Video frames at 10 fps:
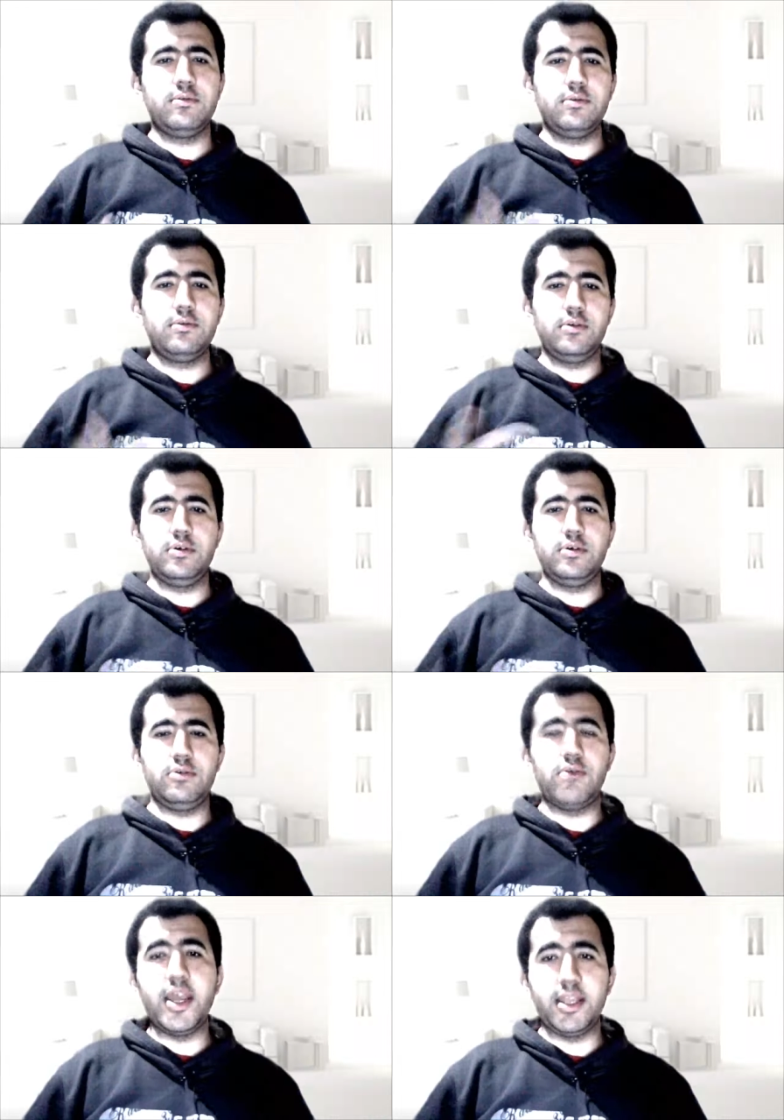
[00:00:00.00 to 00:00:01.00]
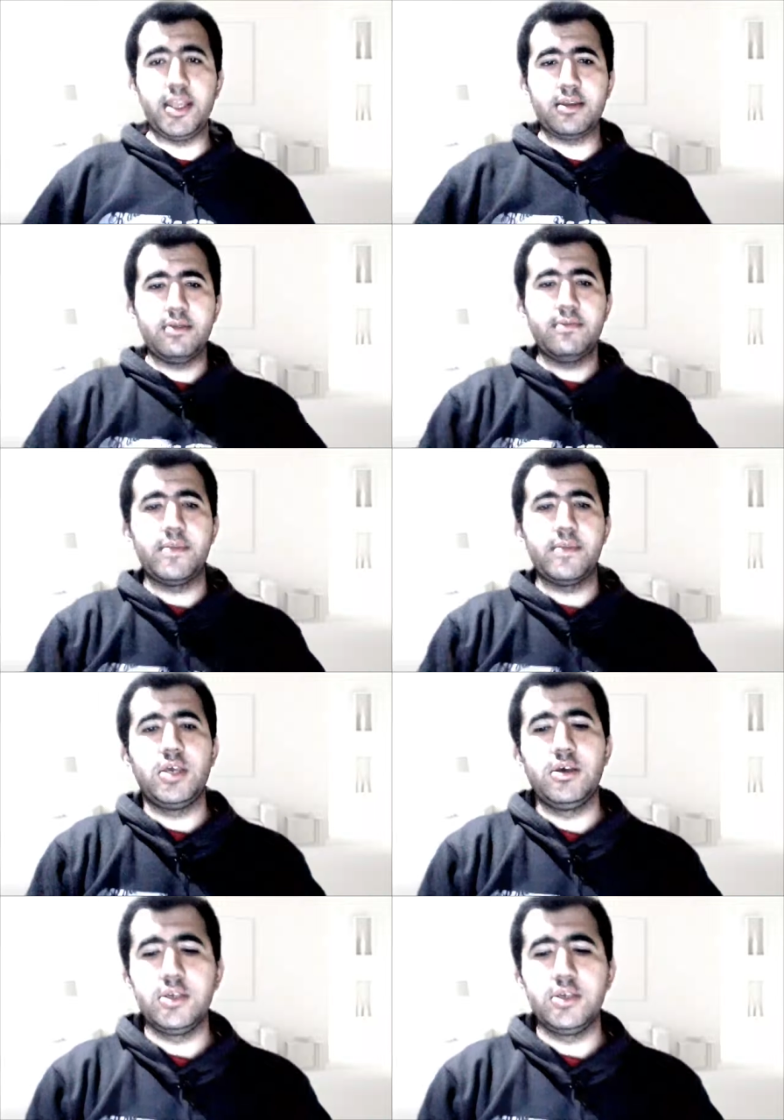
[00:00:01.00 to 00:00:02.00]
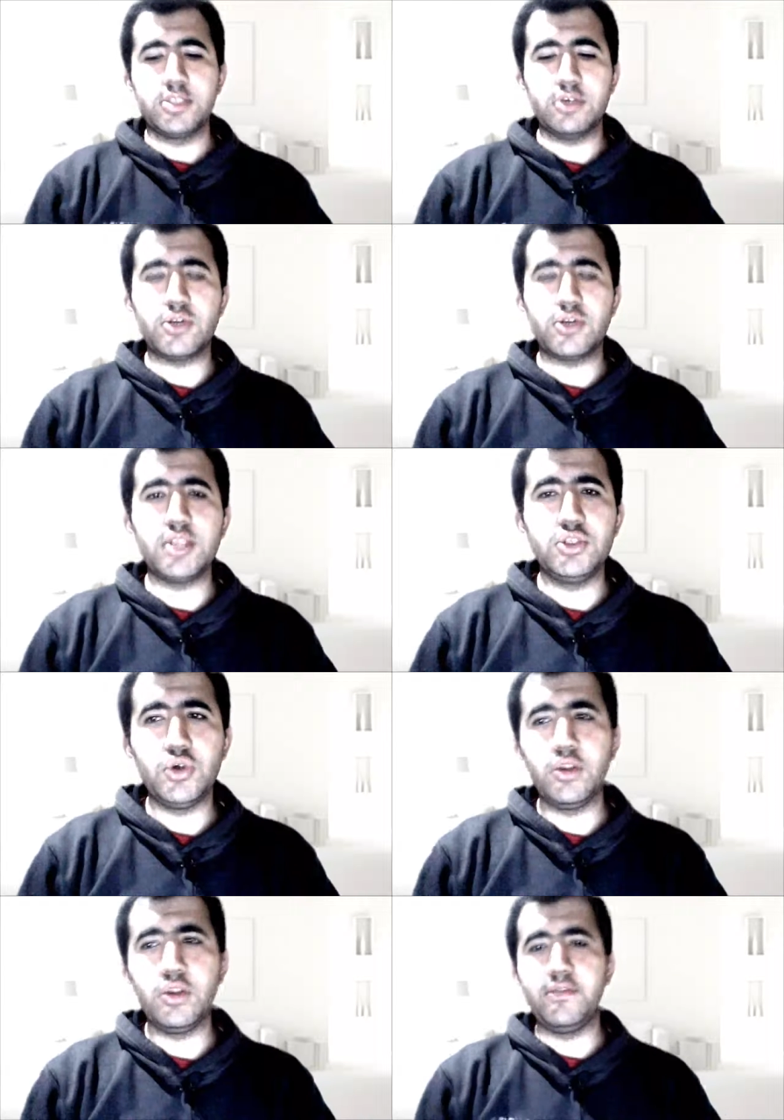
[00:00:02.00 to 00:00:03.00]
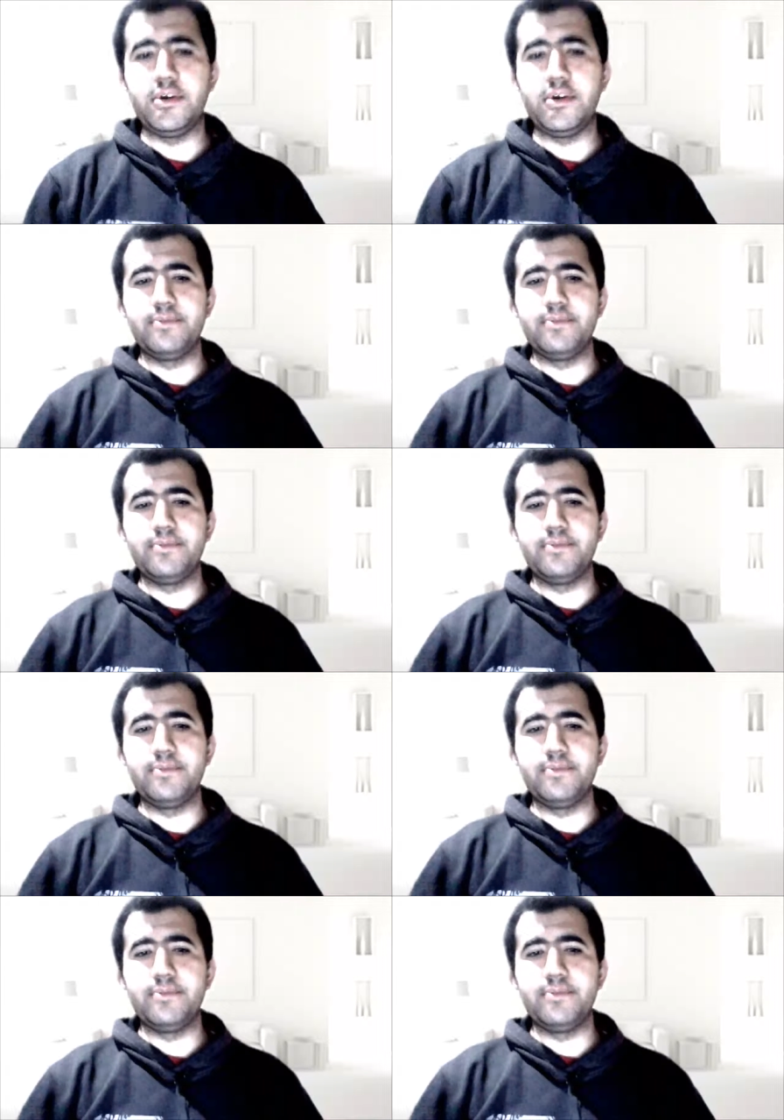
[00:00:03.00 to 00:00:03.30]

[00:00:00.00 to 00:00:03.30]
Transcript: uh, writing so try to do all of them